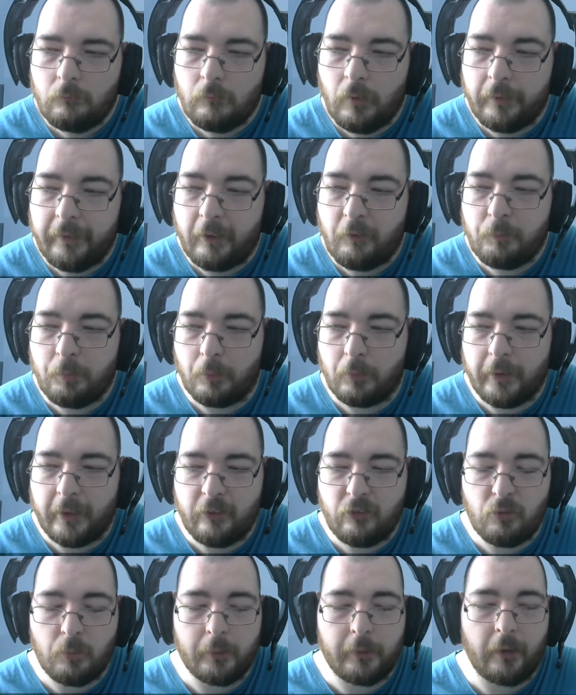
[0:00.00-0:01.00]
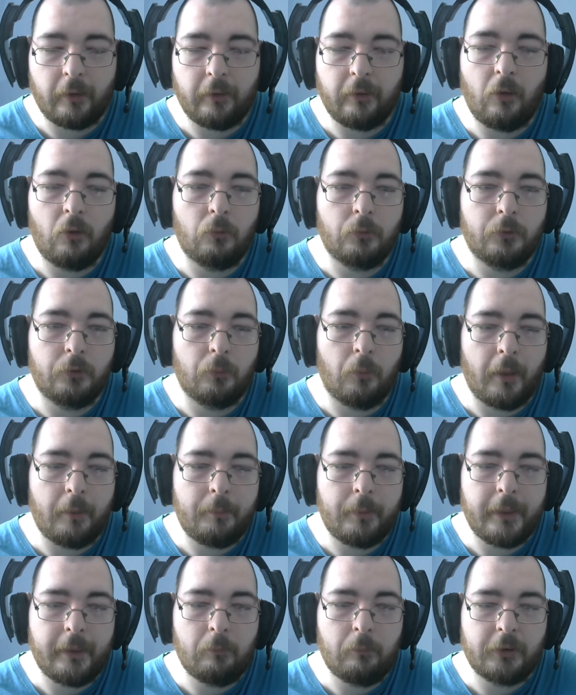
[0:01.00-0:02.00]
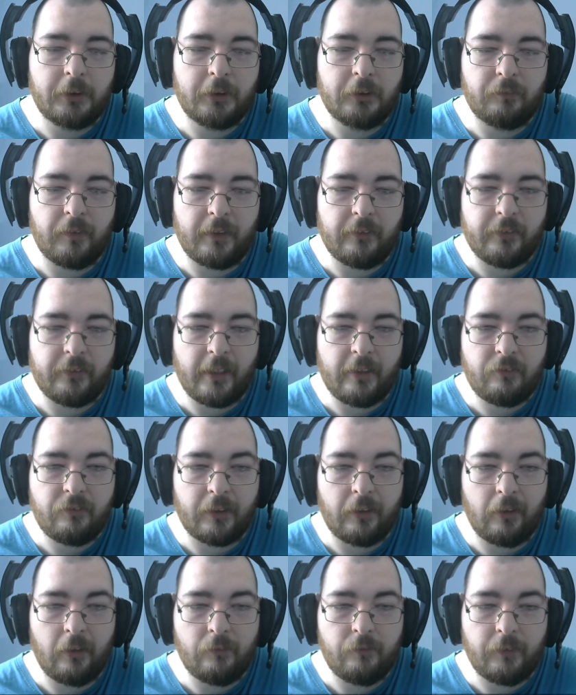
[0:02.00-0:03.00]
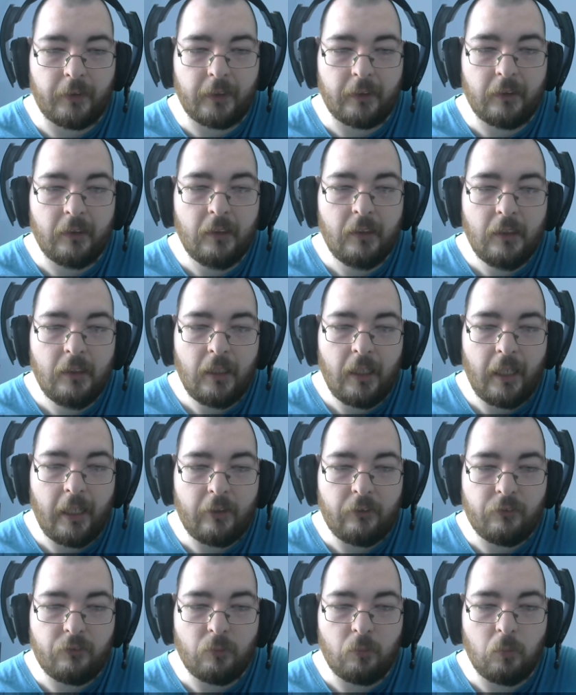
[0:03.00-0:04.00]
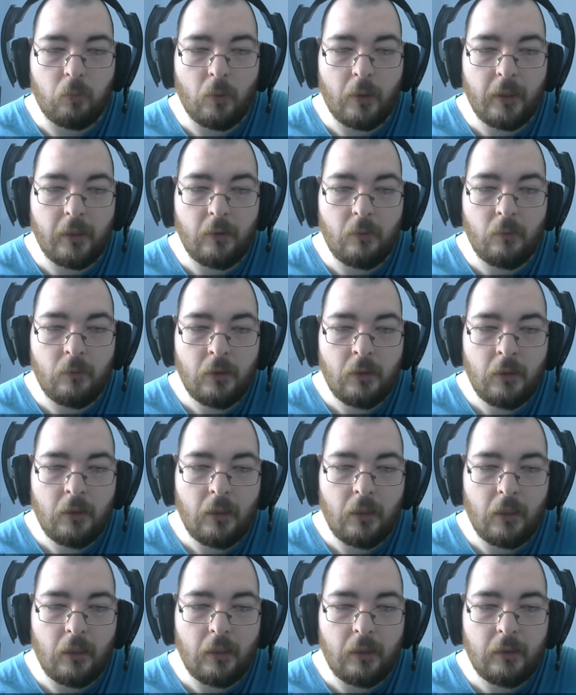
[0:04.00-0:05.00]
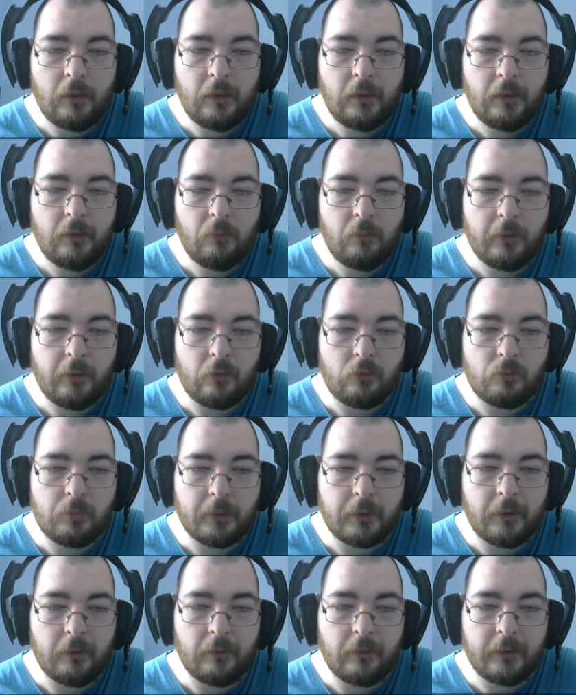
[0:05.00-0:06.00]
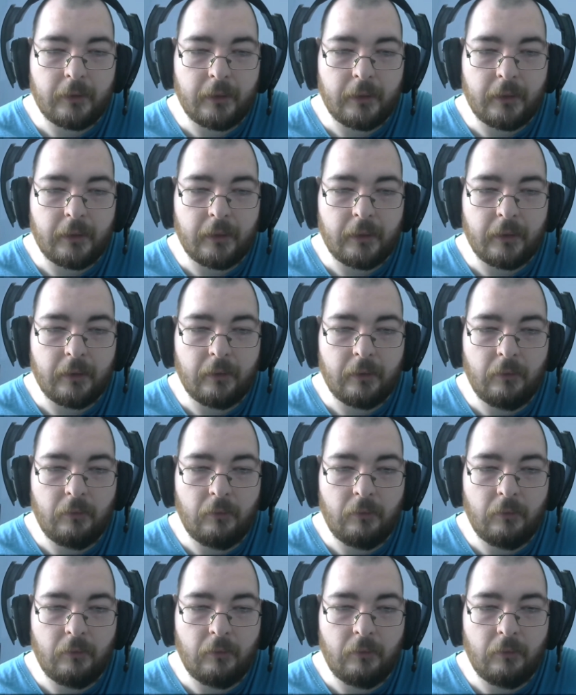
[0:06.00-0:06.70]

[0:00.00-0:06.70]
they've brought it into a whole new IP, which is fantastic, I think, as well. What else we got here?